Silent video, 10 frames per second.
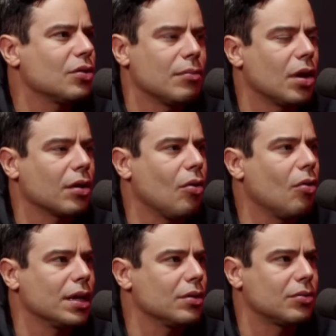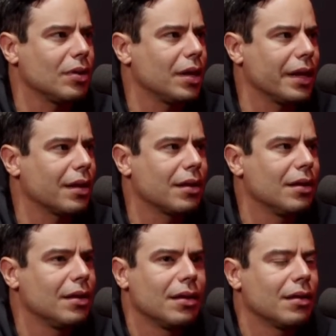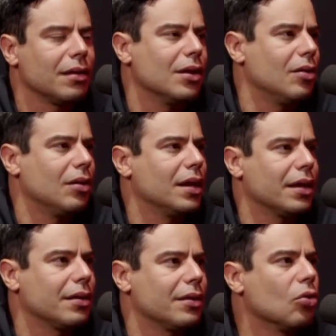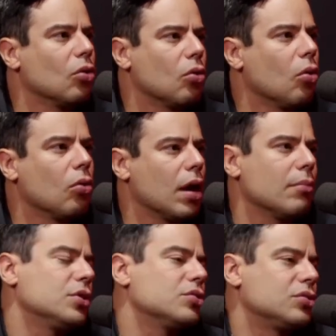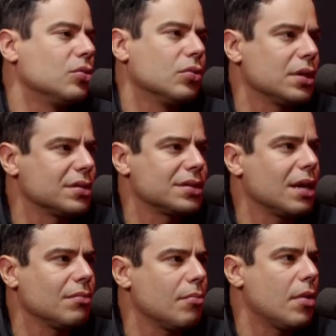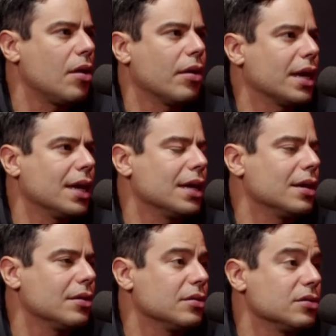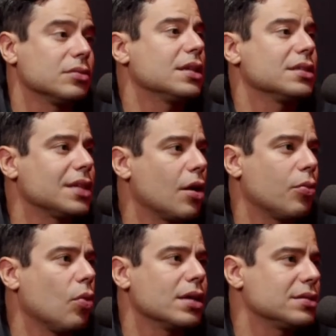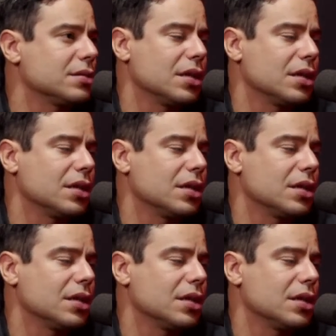So I'm not going into like, you know, like you go. I'm just doing the same American or sometimes Southwest.